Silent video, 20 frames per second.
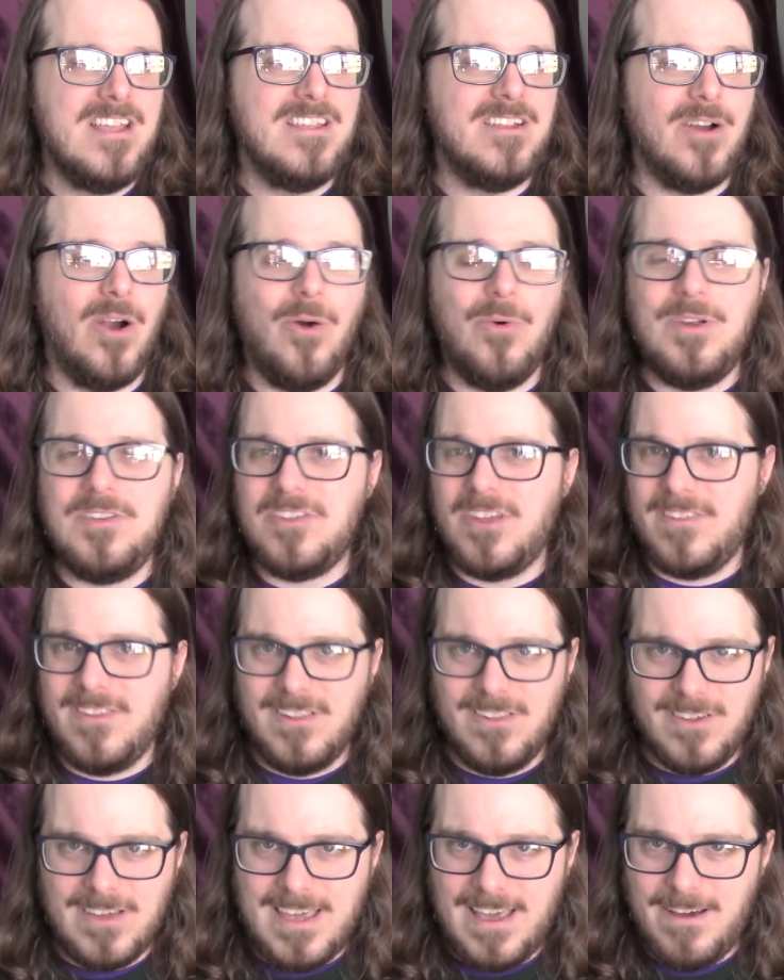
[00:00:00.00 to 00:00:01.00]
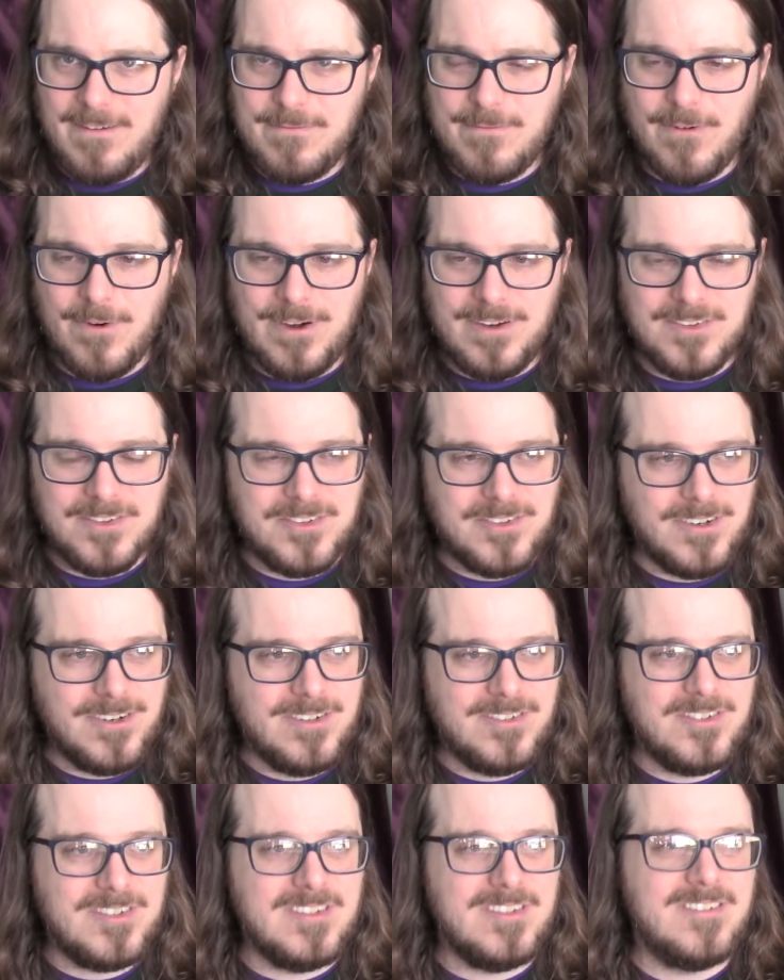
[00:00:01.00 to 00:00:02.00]
You're always on the lookout for
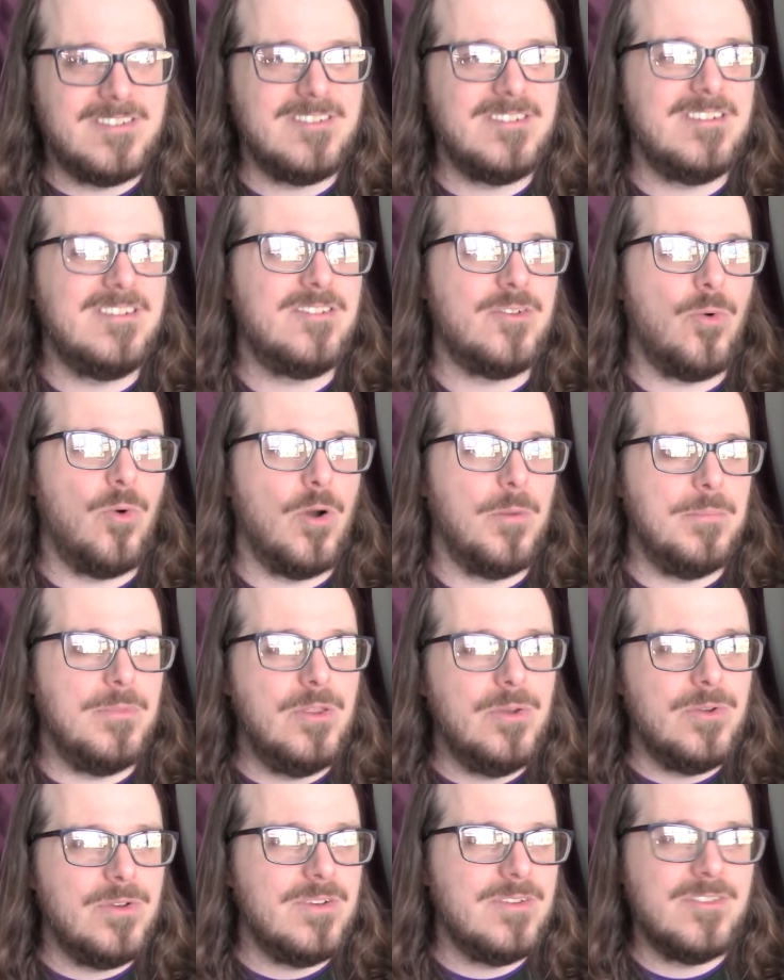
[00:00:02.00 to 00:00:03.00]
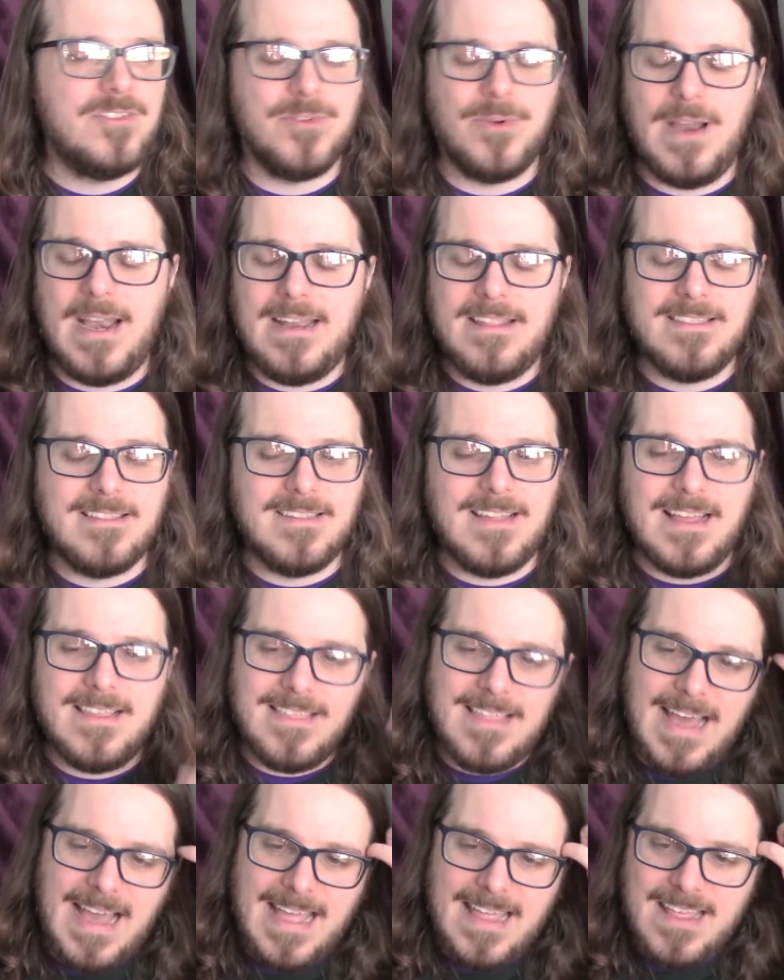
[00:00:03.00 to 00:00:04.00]
insurgencies or mutants or anything
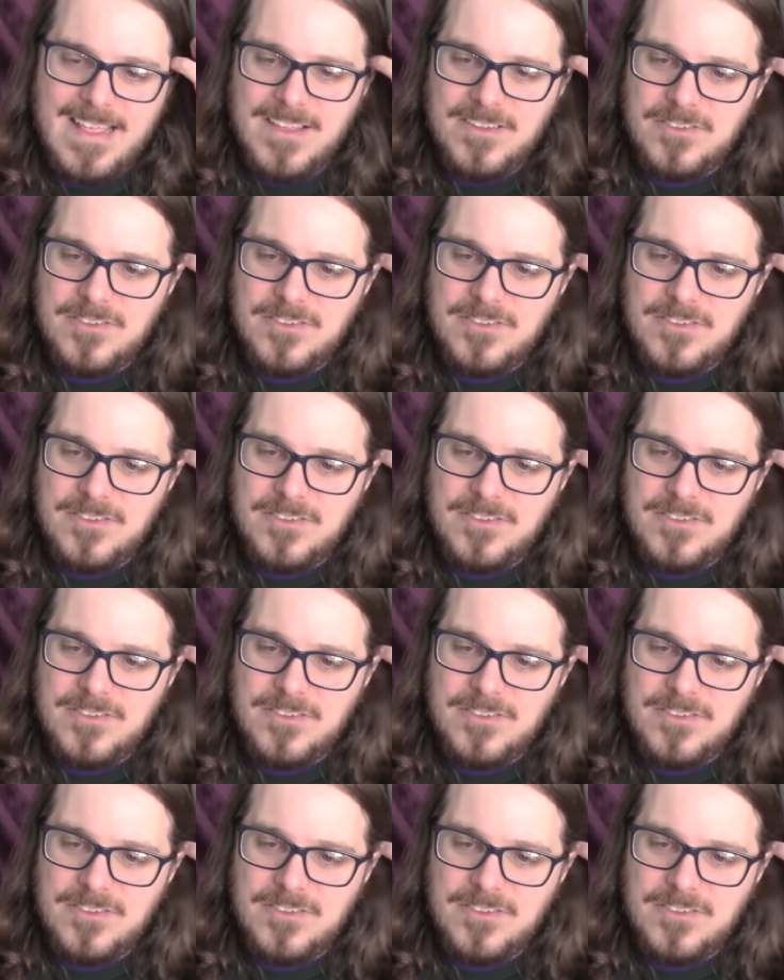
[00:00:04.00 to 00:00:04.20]
like that.